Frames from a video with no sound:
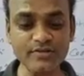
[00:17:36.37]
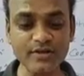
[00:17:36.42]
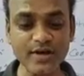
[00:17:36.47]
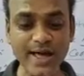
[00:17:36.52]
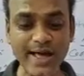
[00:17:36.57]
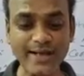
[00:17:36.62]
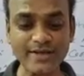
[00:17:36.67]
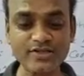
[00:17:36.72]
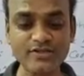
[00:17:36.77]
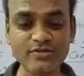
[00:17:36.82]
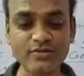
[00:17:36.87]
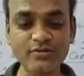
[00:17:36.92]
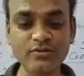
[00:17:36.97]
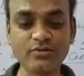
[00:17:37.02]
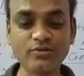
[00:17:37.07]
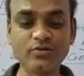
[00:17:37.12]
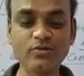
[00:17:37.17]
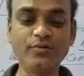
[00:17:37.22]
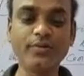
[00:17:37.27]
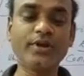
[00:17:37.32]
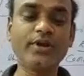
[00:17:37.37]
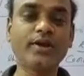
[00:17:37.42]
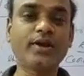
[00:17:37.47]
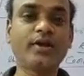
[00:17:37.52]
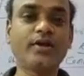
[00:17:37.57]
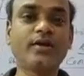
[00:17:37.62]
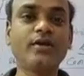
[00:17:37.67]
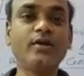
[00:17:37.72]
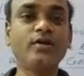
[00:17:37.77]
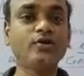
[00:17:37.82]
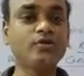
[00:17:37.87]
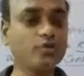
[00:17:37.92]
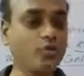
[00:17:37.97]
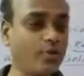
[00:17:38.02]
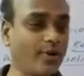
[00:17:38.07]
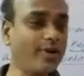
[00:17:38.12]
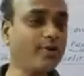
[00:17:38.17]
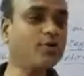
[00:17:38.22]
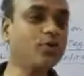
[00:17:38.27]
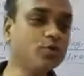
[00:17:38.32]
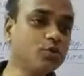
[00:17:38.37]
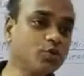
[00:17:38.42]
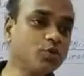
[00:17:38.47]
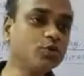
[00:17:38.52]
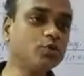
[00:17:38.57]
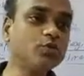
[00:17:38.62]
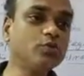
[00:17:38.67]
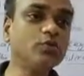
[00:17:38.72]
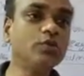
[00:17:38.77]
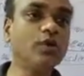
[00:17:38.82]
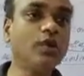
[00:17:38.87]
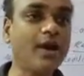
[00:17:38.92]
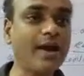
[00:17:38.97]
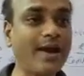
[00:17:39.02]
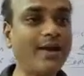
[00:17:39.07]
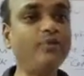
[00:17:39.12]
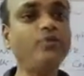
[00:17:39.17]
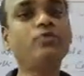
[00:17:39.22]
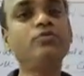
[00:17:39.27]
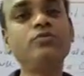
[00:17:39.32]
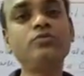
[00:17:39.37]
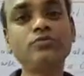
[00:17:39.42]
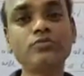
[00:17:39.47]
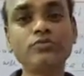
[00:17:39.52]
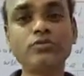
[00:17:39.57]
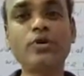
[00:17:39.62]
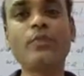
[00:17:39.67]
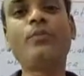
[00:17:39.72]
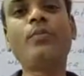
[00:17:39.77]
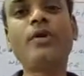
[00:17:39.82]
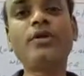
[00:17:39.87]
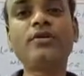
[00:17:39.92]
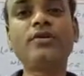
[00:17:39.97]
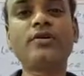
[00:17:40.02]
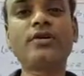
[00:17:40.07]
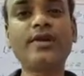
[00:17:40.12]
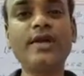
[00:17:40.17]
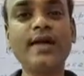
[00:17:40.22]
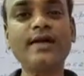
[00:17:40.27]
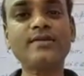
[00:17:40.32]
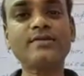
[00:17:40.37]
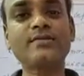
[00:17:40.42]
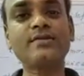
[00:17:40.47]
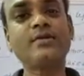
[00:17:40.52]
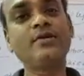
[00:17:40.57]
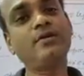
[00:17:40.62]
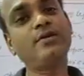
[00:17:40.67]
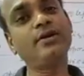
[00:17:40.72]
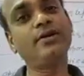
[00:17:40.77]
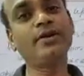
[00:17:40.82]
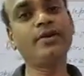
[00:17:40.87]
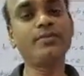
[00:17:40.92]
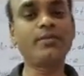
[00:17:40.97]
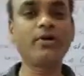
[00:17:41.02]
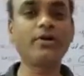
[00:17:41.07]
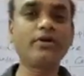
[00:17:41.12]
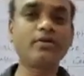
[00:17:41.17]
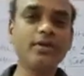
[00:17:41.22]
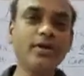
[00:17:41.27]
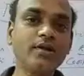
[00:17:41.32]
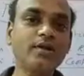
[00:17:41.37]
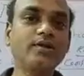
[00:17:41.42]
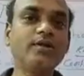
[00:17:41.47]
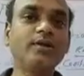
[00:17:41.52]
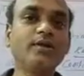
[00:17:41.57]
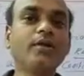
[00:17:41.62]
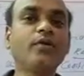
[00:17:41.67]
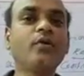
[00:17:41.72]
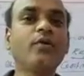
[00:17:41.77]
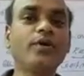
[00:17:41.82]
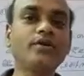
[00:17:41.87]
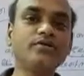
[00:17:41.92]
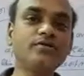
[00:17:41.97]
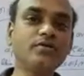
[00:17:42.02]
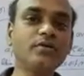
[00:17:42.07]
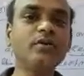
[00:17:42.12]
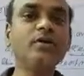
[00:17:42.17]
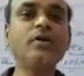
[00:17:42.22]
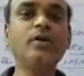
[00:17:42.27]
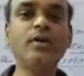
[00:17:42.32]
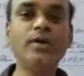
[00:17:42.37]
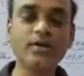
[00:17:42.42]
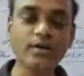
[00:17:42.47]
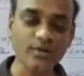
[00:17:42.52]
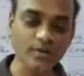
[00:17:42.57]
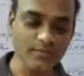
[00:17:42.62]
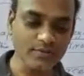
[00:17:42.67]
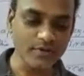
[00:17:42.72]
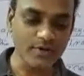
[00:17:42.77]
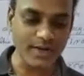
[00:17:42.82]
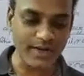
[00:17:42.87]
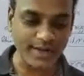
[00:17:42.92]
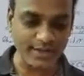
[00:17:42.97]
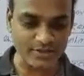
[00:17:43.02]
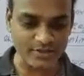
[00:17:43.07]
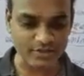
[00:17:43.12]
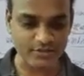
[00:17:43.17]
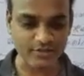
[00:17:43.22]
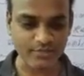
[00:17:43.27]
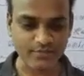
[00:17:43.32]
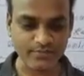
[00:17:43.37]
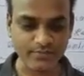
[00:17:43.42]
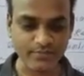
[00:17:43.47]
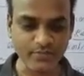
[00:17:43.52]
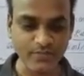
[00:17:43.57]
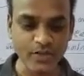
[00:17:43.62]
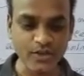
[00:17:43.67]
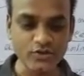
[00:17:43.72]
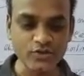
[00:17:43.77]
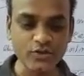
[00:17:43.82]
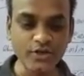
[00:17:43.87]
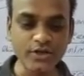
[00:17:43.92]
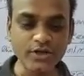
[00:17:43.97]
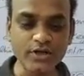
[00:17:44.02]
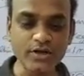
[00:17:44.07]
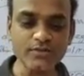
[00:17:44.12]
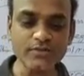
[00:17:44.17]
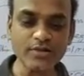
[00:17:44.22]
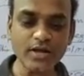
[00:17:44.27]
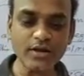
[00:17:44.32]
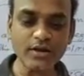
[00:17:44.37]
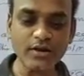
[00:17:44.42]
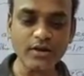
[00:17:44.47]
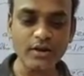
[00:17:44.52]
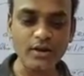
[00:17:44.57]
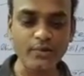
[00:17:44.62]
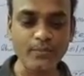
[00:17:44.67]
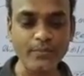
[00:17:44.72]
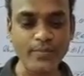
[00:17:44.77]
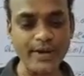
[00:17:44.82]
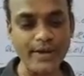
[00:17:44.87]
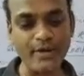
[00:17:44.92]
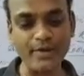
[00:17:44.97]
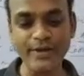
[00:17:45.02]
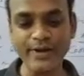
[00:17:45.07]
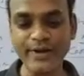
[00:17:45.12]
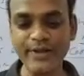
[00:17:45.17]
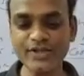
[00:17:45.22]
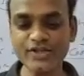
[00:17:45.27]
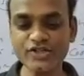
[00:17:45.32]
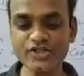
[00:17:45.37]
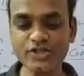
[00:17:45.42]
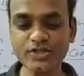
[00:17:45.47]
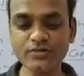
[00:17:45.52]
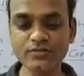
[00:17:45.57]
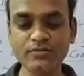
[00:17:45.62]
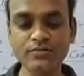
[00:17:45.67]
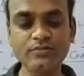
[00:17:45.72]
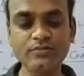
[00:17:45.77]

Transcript: the action to be taken. So what to do, how to complete the task. For that it requires the interrupt action. So interrupts are prioritized.